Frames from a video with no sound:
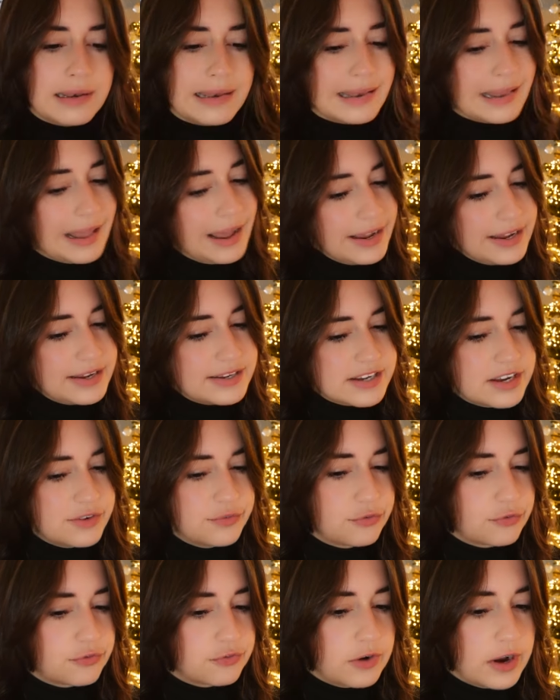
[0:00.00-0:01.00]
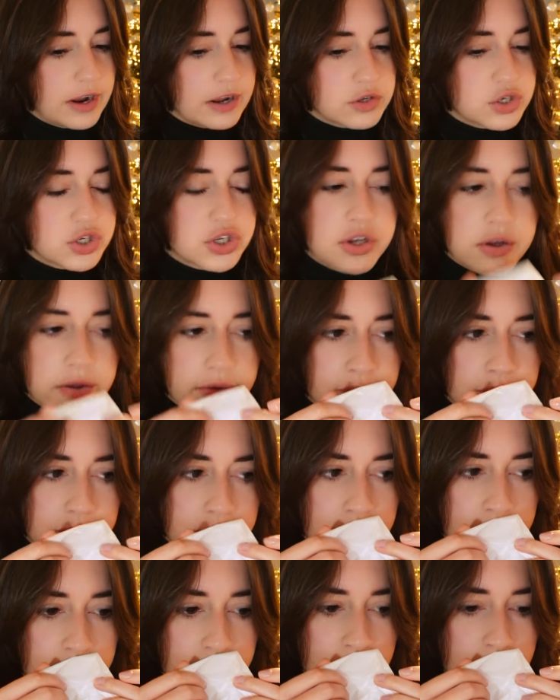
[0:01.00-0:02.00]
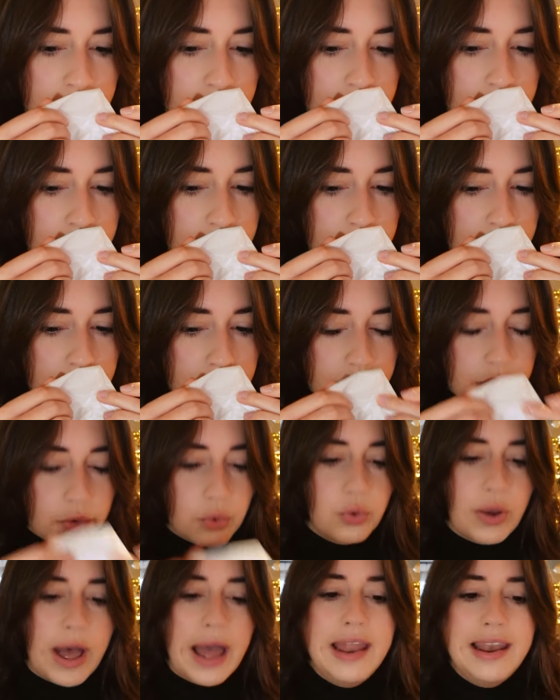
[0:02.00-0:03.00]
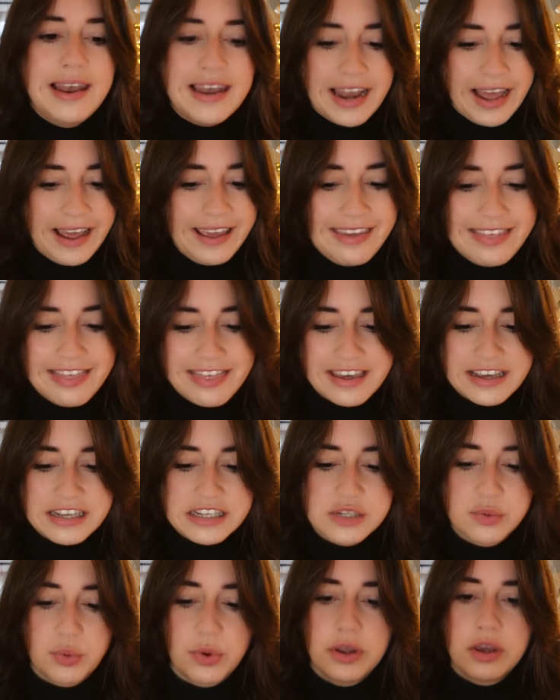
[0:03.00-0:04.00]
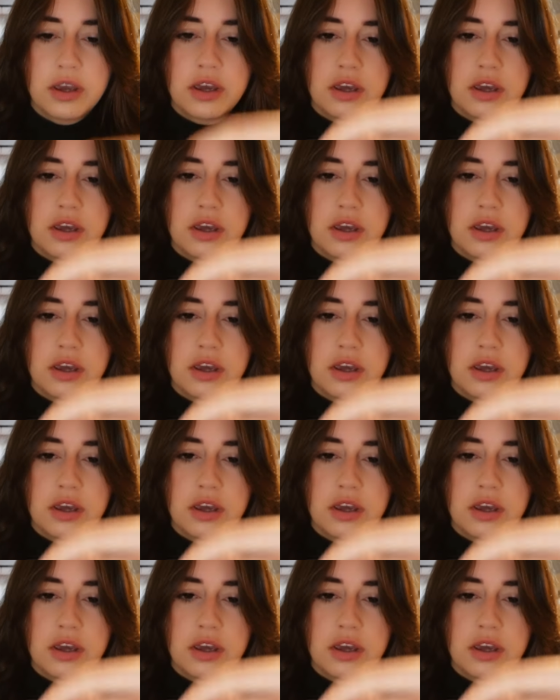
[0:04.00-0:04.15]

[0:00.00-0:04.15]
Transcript: light and fresh. I like this. What a